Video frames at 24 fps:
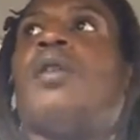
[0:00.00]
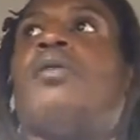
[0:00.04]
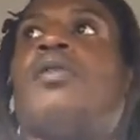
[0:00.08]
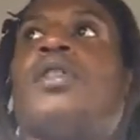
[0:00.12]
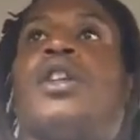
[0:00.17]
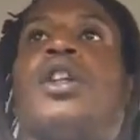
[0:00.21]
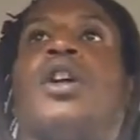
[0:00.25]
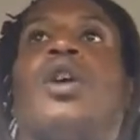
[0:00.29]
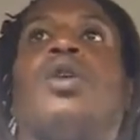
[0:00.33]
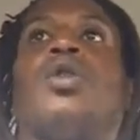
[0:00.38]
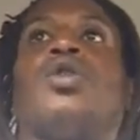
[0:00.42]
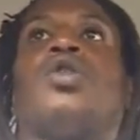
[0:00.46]
for
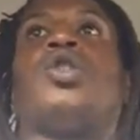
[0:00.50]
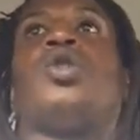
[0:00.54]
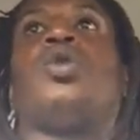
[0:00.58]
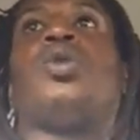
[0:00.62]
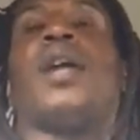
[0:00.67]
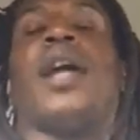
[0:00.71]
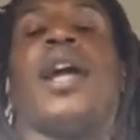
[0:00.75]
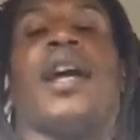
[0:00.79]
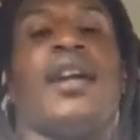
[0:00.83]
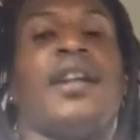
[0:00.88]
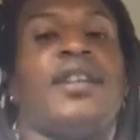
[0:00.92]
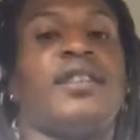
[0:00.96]
those who
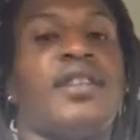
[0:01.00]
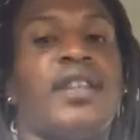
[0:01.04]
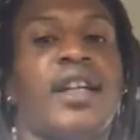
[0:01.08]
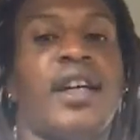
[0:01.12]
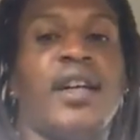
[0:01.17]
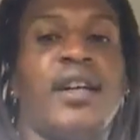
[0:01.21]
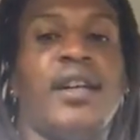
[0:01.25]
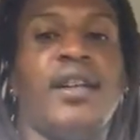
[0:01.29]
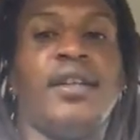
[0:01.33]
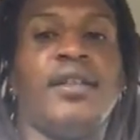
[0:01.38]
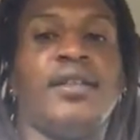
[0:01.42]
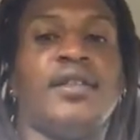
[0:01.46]
can
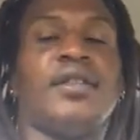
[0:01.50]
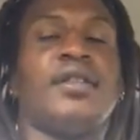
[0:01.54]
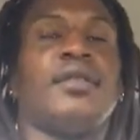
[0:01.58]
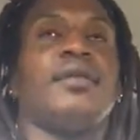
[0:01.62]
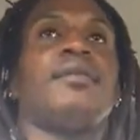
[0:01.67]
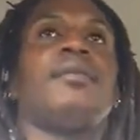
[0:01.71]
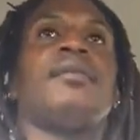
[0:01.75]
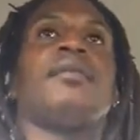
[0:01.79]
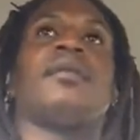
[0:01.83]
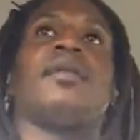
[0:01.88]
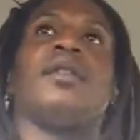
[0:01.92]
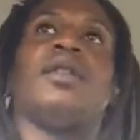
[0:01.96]
change,
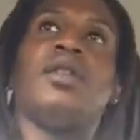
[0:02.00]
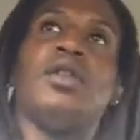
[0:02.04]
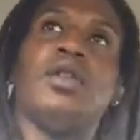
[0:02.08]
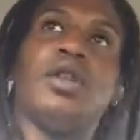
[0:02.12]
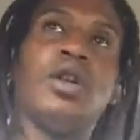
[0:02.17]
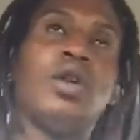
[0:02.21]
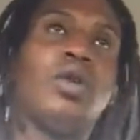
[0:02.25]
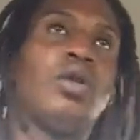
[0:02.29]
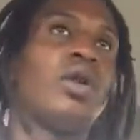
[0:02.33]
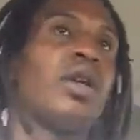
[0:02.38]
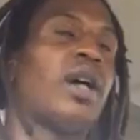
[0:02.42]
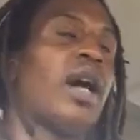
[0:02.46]
you
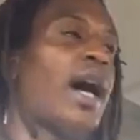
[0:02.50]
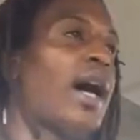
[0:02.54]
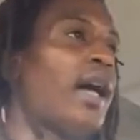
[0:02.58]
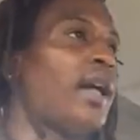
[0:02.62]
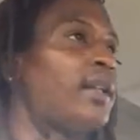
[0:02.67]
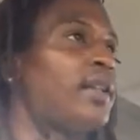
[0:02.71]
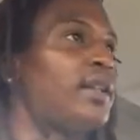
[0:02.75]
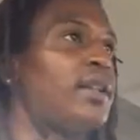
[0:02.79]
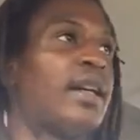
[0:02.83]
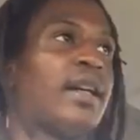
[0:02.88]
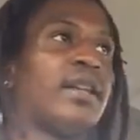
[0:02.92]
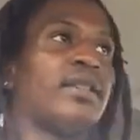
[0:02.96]
know,
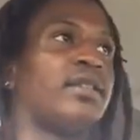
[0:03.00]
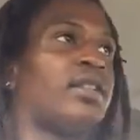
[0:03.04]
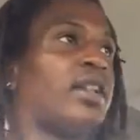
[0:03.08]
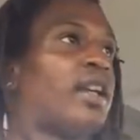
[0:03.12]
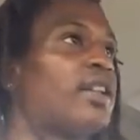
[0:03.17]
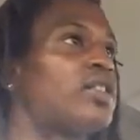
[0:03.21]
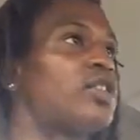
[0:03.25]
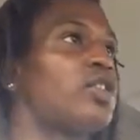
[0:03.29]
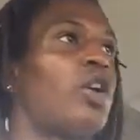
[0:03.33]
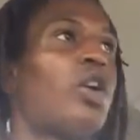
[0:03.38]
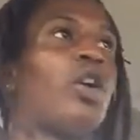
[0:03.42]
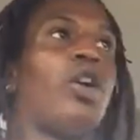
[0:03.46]
God, that's,
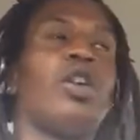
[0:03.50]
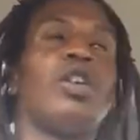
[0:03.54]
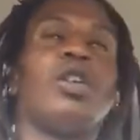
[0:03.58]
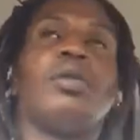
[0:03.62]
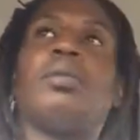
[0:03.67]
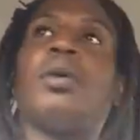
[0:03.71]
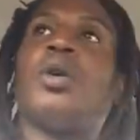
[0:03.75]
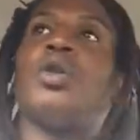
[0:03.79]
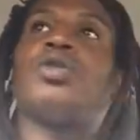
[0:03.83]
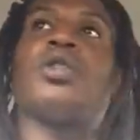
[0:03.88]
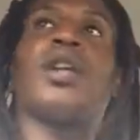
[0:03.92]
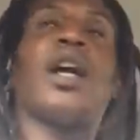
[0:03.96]
that's all the
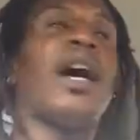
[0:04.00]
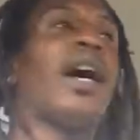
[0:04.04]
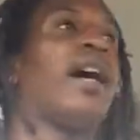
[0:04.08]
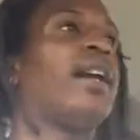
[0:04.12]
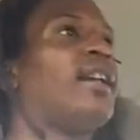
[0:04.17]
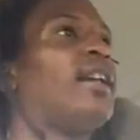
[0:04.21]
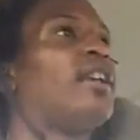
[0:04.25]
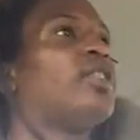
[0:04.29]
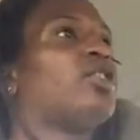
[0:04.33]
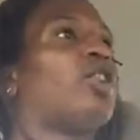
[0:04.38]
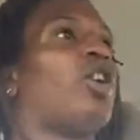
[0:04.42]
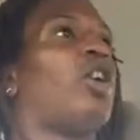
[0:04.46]
most high.
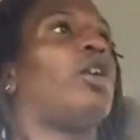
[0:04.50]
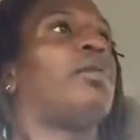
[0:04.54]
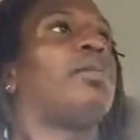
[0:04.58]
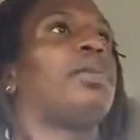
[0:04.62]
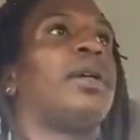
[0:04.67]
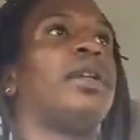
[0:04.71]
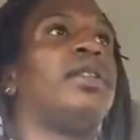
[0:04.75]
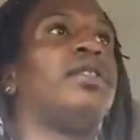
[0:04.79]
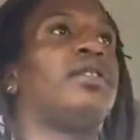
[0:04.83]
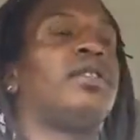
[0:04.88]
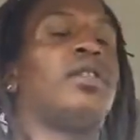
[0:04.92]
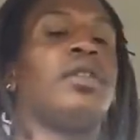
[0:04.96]
That's all
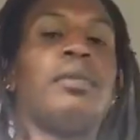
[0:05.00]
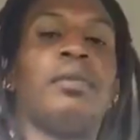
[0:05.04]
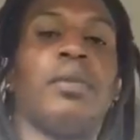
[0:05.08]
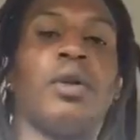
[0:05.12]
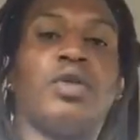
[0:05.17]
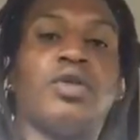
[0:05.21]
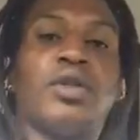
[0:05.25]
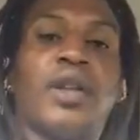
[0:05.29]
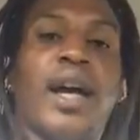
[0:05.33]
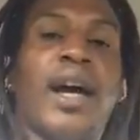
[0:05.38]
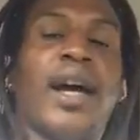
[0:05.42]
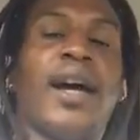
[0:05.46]
praise to the
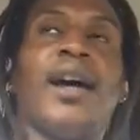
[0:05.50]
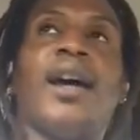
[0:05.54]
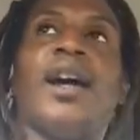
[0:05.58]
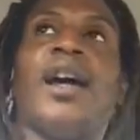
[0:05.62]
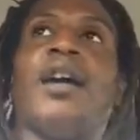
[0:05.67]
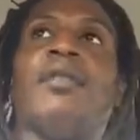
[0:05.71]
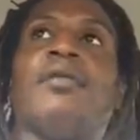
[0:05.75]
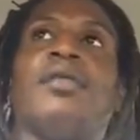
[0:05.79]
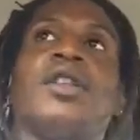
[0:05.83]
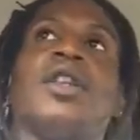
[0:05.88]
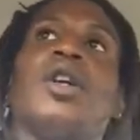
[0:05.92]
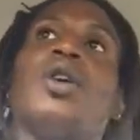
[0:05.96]
most high.
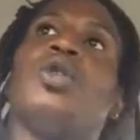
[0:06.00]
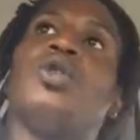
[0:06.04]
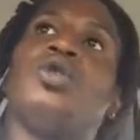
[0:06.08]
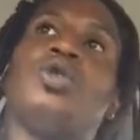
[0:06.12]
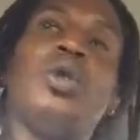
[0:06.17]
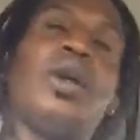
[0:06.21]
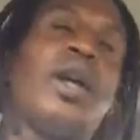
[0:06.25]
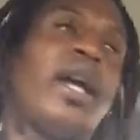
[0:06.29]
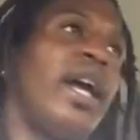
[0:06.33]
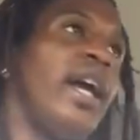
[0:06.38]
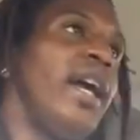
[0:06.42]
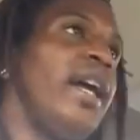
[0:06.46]
For those
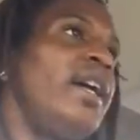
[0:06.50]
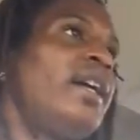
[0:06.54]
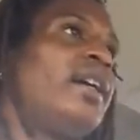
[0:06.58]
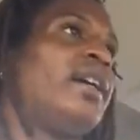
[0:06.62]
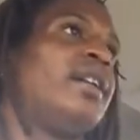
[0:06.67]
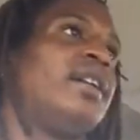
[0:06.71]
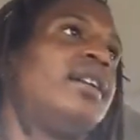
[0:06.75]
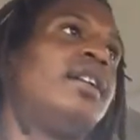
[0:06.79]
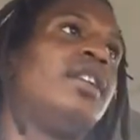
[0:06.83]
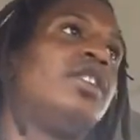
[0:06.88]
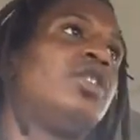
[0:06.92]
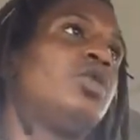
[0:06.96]
who can't,
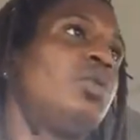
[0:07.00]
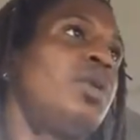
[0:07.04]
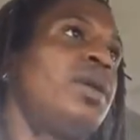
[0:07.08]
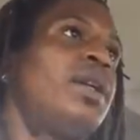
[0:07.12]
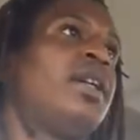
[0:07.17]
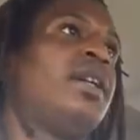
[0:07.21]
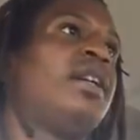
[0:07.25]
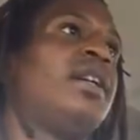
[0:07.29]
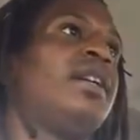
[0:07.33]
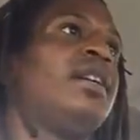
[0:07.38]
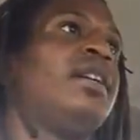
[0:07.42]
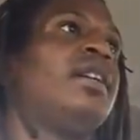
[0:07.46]
it is
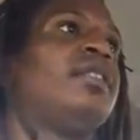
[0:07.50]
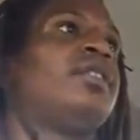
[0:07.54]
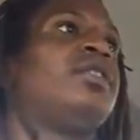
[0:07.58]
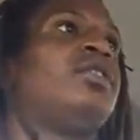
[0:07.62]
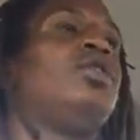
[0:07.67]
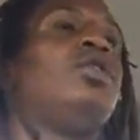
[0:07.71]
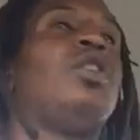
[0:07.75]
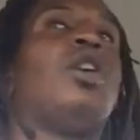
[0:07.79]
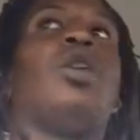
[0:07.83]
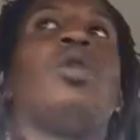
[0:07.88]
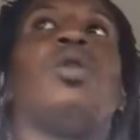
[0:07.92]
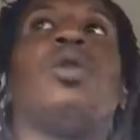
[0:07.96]
what it is,
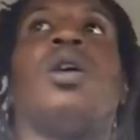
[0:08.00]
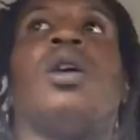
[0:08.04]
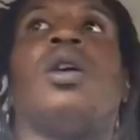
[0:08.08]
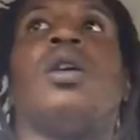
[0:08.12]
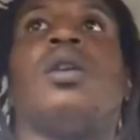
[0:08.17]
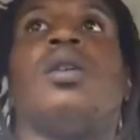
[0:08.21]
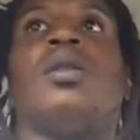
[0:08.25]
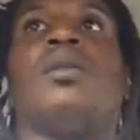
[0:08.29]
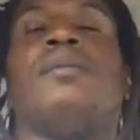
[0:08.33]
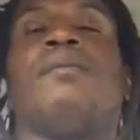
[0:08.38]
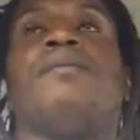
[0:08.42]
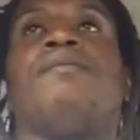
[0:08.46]
you know,
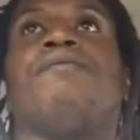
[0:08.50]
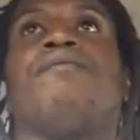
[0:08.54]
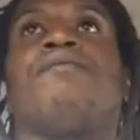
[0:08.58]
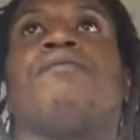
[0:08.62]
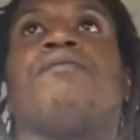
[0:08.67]
um,